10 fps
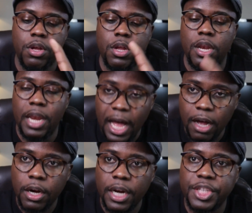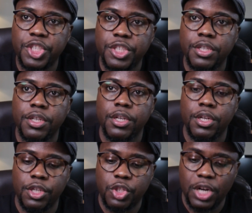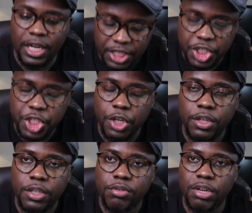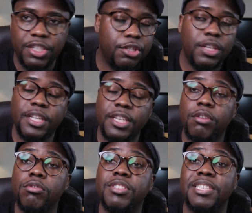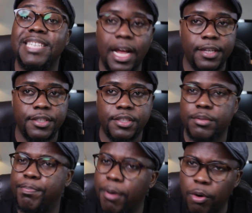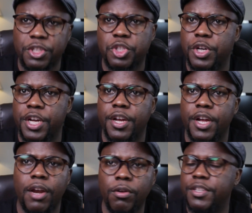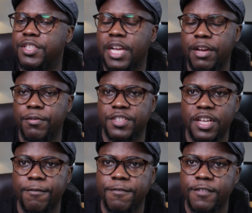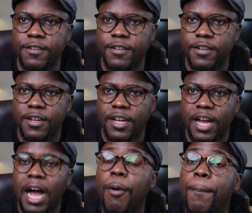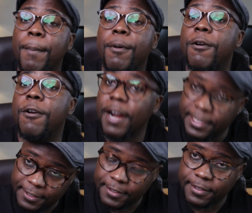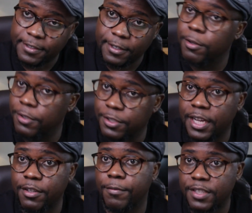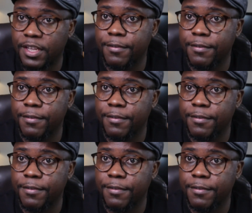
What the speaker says: language, tradition that includes dance, poetry, and all this kind of stuff. How people dress, all those kinds of stuff.